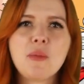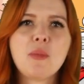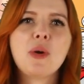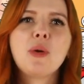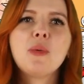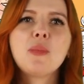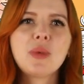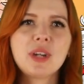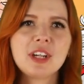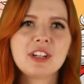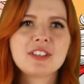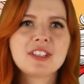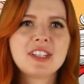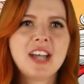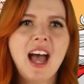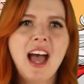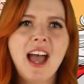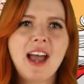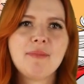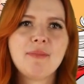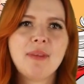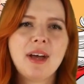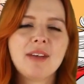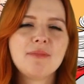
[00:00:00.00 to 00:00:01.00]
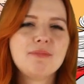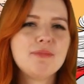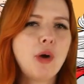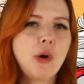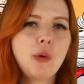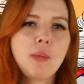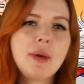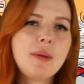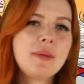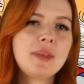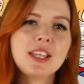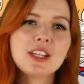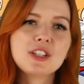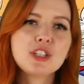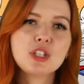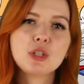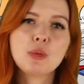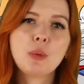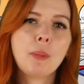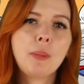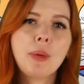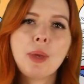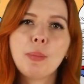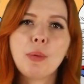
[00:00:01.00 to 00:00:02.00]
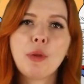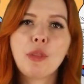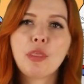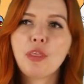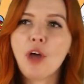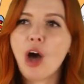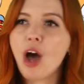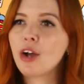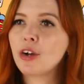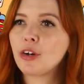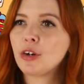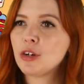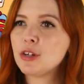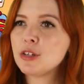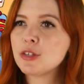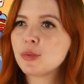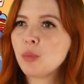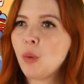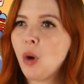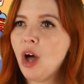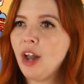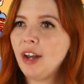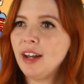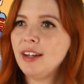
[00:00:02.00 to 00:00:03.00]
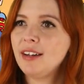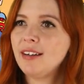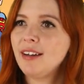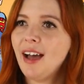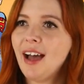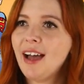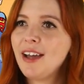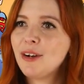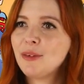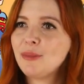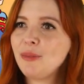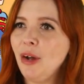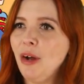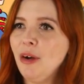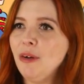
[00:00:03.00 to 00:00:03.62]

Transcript: What a weird time. Or maybe that's just what people thought girls wanted. I don't